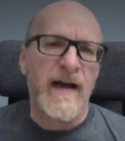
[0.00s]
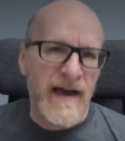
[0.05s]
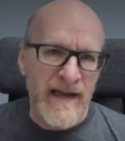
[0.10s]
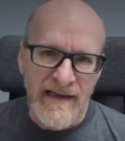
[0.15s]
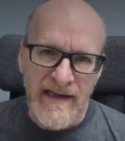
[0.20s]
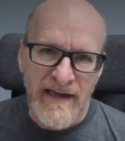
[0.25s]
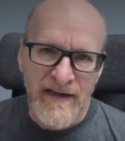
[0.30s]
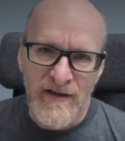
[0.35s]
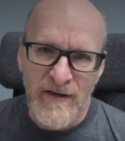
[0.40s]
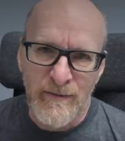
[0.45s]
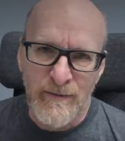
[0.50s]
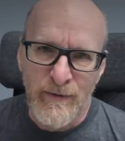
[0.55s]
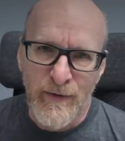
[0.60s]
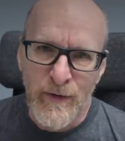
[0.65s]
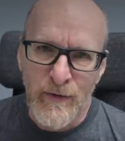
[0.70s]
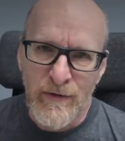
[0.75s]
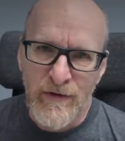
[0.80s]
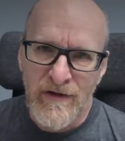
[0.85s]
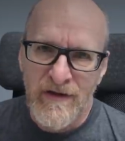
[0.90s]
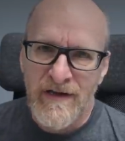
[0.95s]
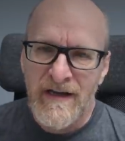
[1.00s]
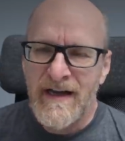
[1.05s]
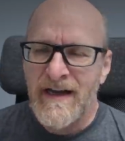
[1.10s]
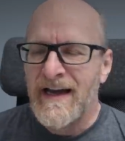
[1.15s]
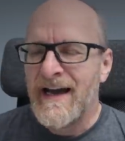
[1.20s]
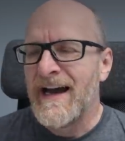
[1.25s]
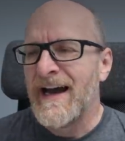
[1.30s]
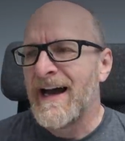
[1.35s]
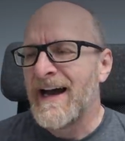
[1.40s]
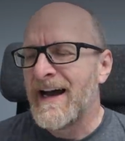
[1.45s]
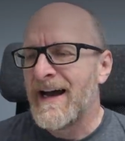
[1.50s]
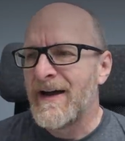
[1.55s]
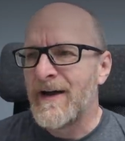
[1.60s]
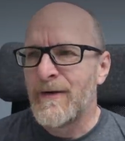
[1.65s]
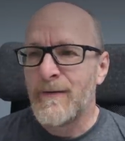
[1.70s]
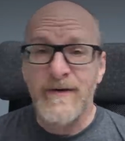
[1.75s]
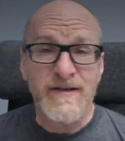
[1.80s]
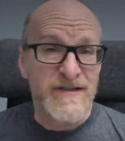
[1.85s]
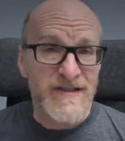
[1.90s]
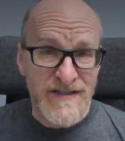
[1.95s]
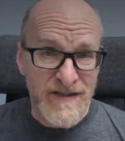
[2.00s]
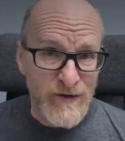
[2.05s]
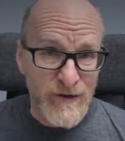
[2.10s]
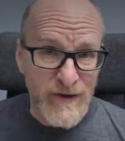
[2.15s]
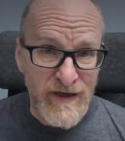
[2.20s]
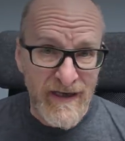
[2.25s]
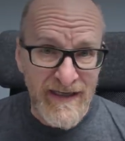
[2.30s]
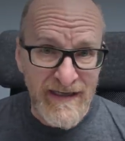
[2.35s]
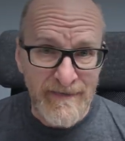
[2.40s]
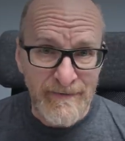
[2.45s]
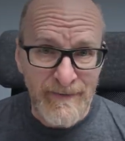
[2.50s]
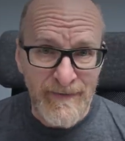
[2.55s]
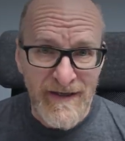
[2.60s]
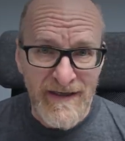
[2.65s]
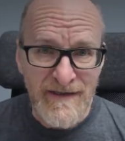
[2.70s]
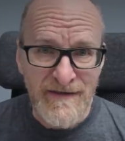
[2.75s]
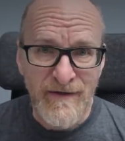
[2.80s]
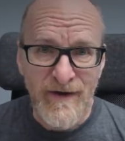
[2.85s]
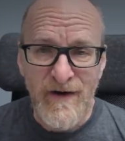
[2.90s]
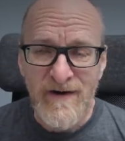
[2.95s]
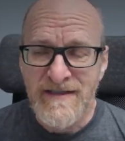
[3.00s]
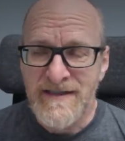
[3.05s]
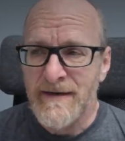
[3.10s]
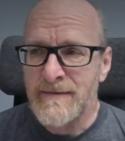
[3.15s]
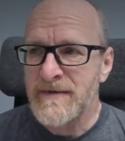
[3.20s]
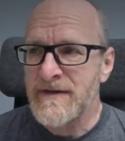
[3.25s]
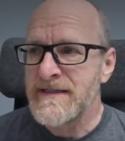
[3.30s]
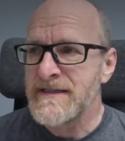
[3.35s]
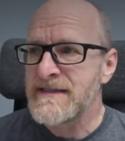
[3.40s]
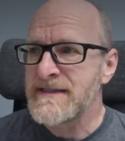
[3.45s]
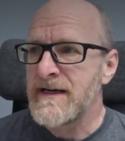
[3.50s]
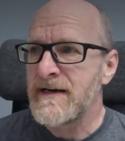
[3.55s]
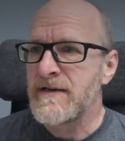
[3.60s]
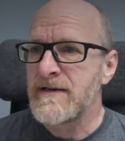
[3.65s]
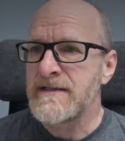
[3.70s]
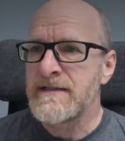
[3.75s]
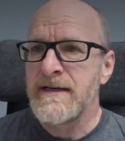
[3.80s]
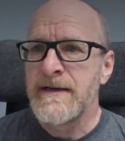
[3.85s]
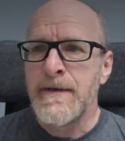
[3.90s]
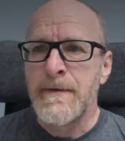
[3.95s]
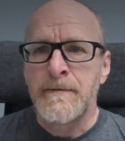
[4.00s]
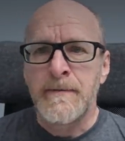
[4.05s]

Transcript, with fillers: I like them both, uh, which is a good thing as far as I'm concerned.